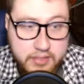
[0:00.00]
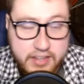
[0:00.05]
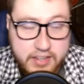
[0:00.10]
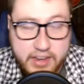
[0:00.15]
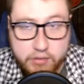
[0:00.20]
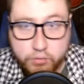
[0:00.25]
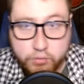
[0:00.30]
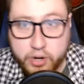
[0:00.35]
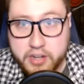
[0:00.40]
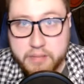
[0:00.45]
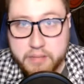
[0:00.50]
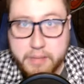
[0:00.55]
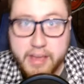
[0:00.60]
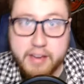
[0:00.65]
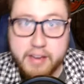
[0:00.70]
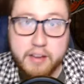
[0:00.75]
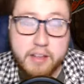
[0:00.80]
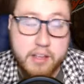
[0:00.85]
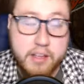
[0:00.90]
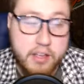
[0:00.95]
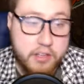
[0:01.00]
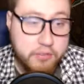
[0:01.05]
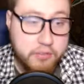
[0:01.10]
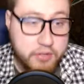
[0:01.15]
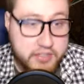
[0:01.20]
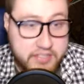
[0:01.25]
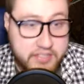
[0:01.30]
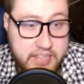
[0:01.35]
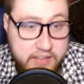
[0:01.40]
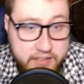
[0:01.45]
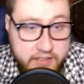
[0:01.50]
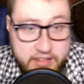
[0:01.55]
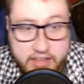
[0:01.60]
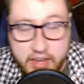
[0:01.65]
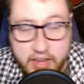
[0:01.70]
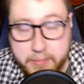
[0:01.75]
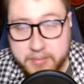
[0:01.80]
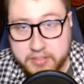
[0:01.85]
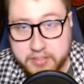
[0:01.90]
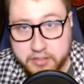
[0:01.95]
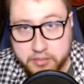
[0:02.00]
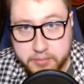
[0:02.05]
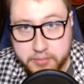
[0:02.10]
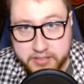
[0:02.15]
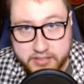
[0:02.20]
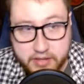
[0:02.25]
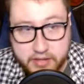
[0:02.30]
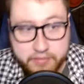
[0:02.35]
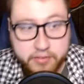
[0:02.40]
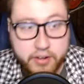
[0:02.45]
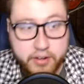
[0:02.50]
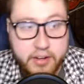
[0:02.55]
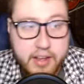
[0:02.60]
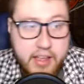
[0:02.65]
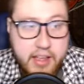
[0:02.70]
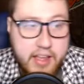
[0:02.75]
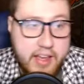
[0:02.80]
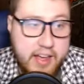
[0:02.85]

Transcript: at running back. Receiving game is a little bit different.